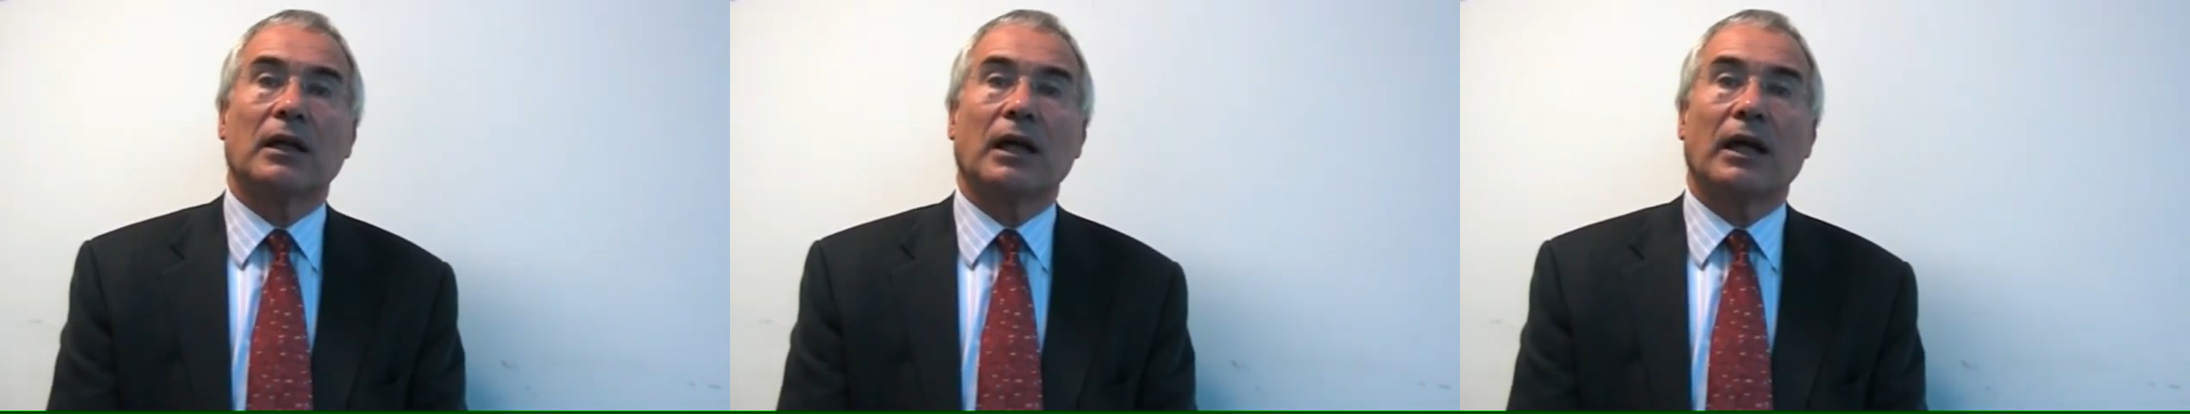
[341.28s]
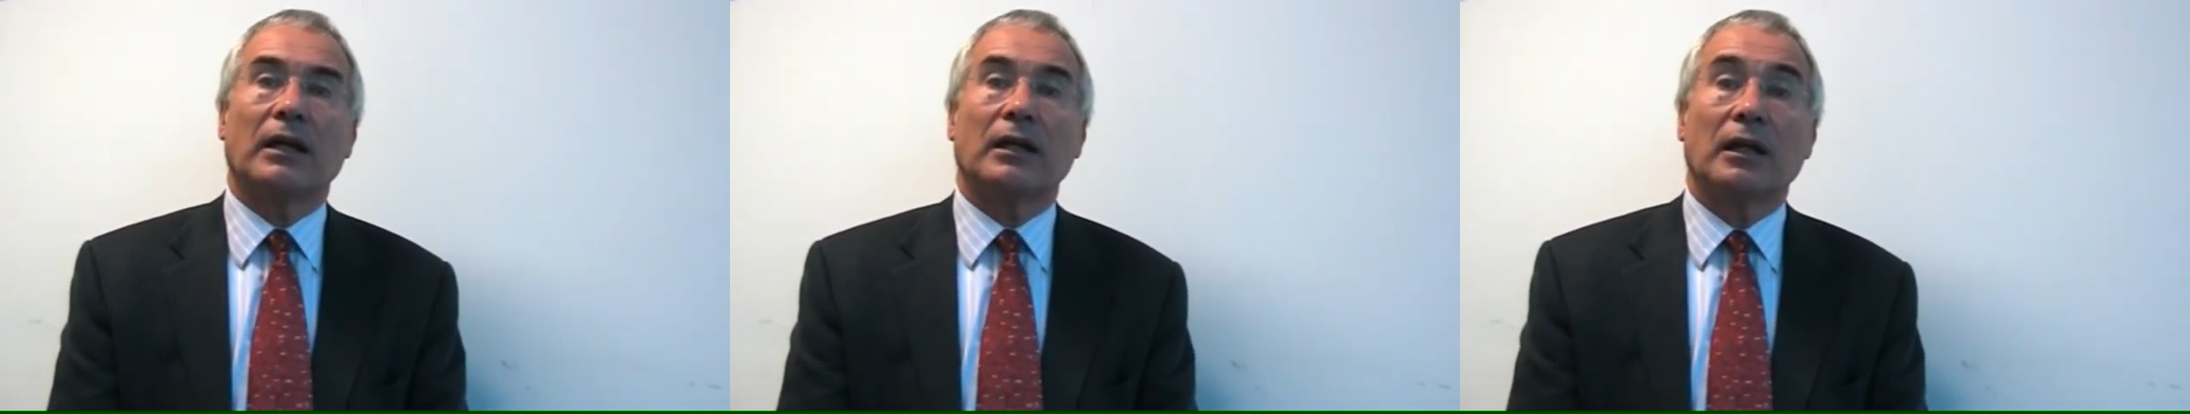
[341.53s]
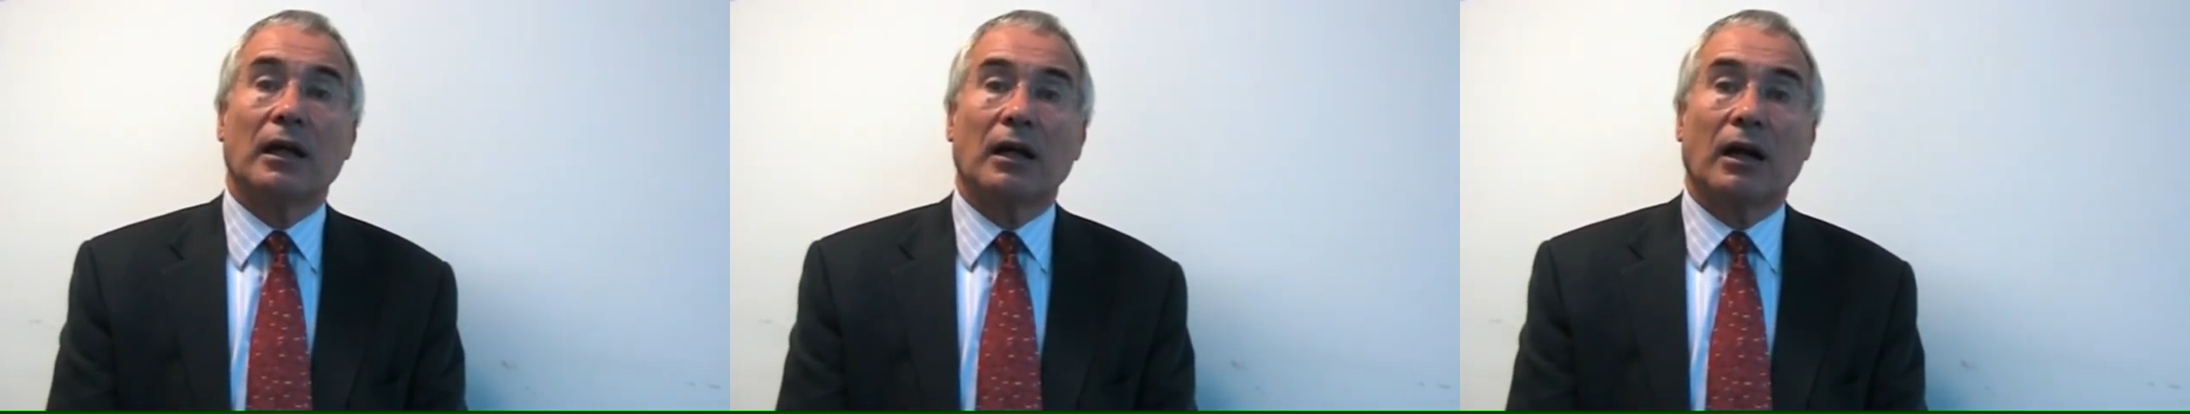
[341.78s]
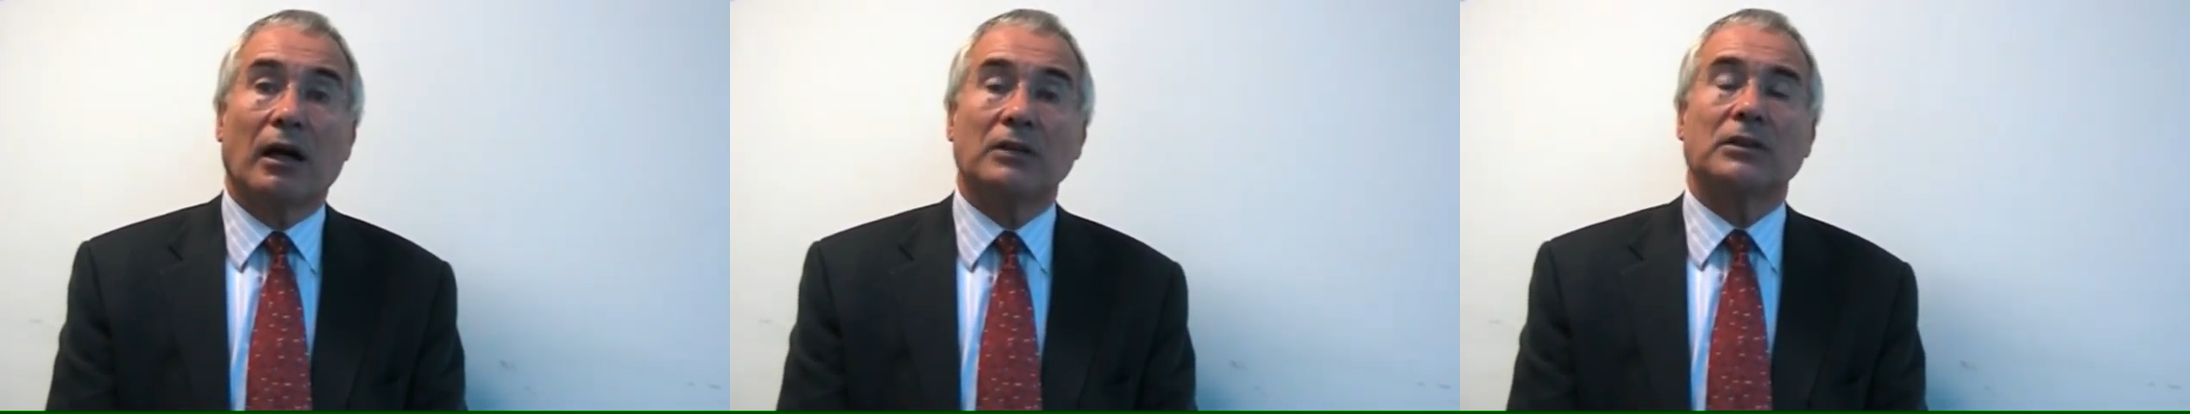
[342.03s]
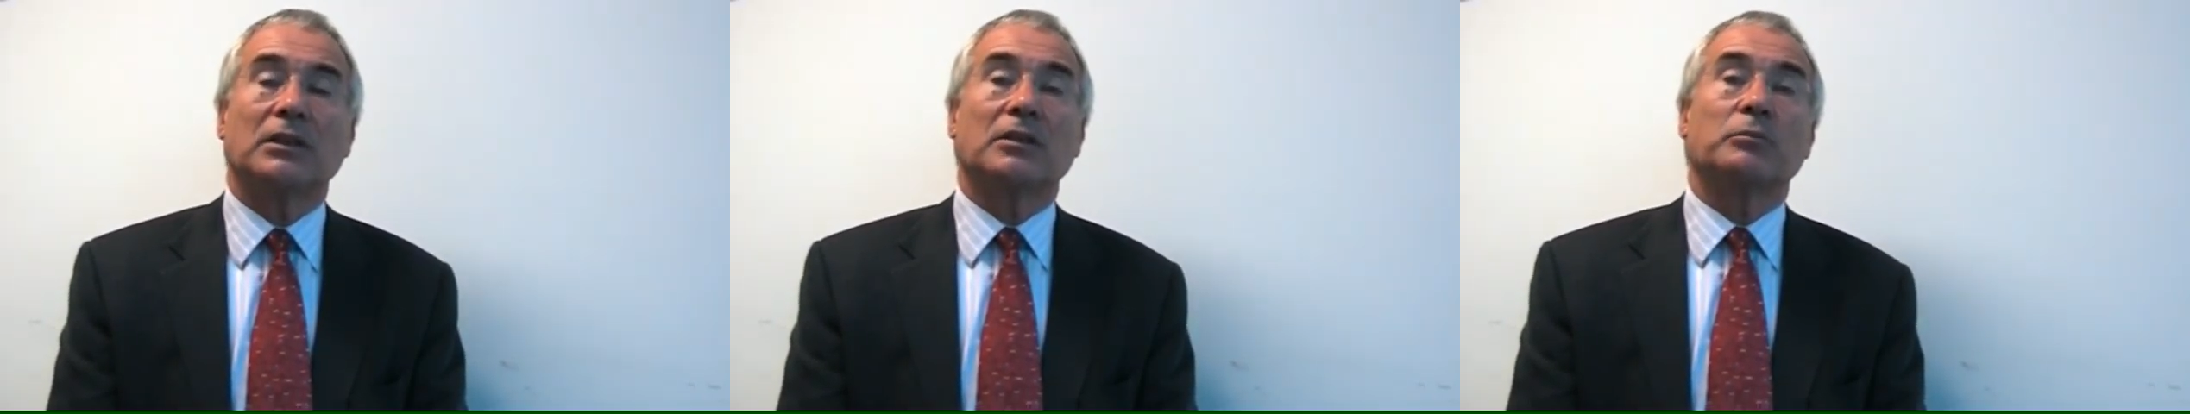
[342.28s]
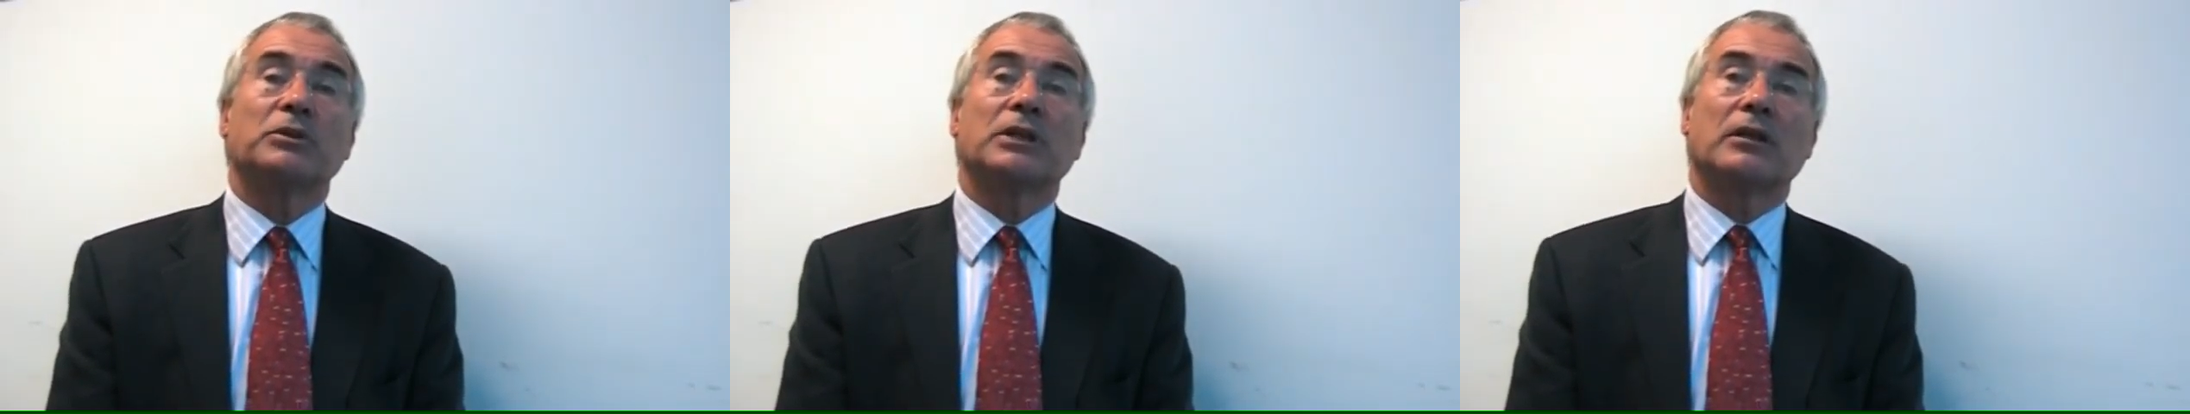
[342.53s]
and asking
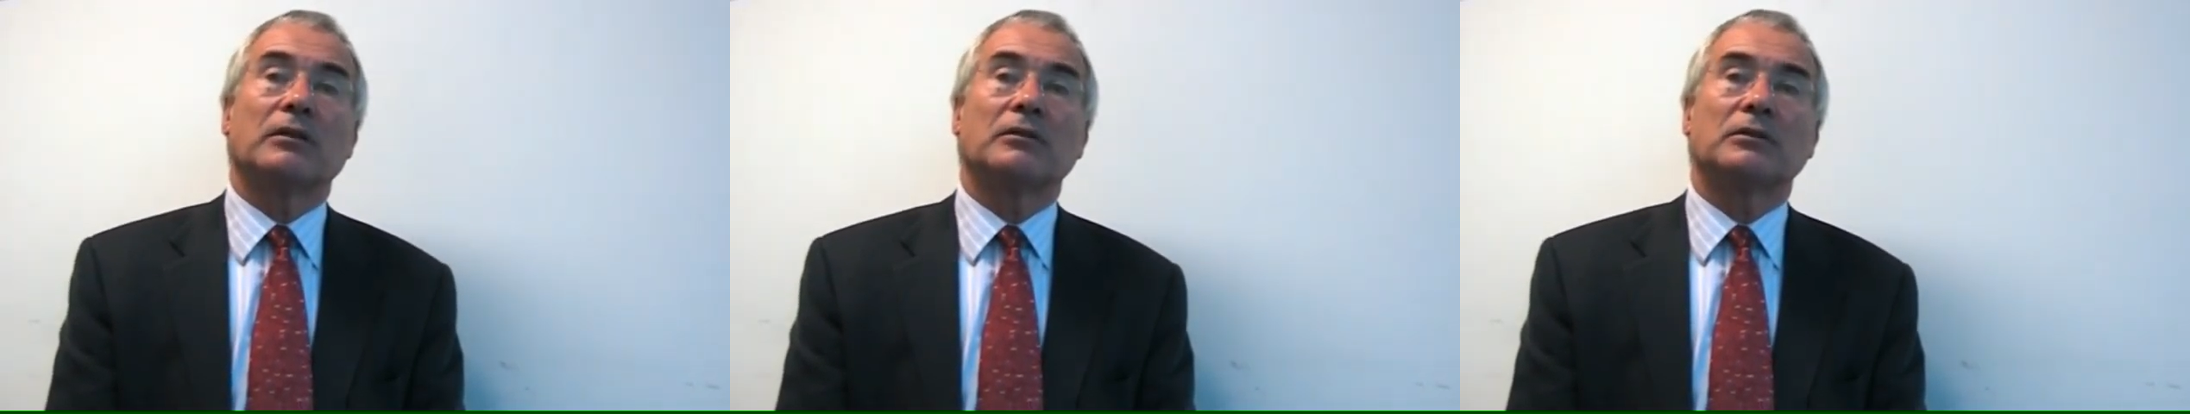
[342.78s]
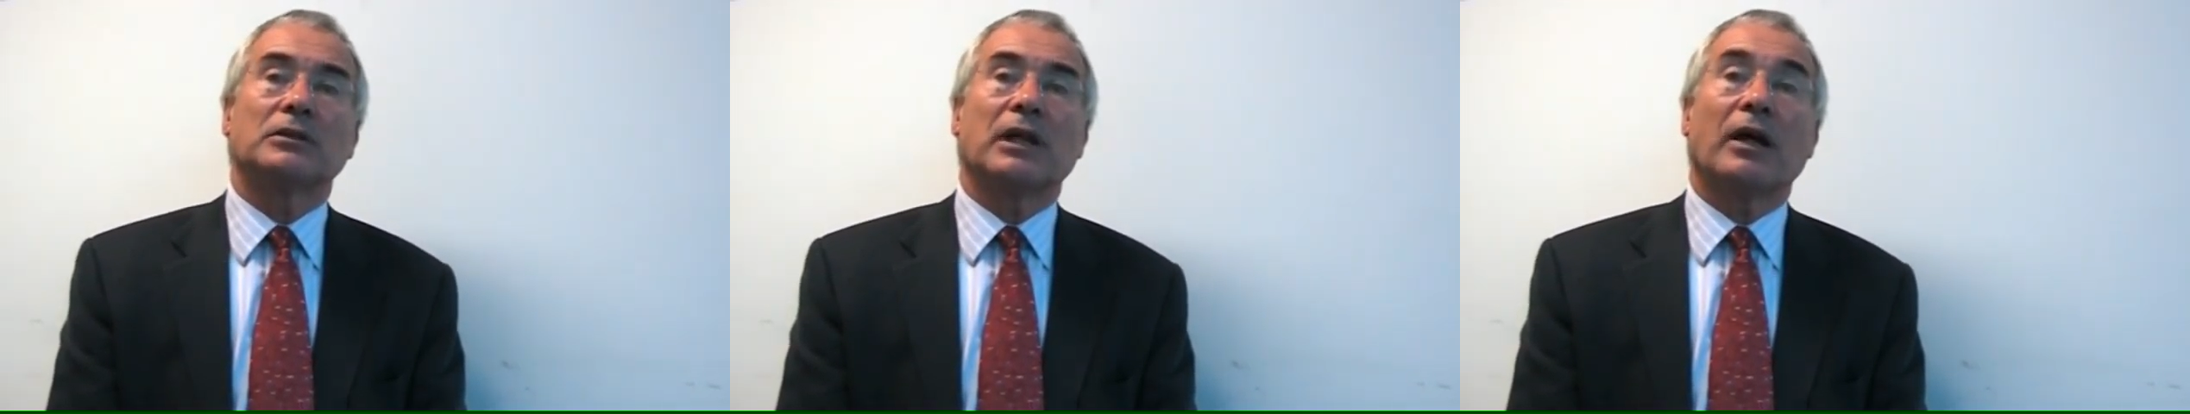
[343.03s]
themselves,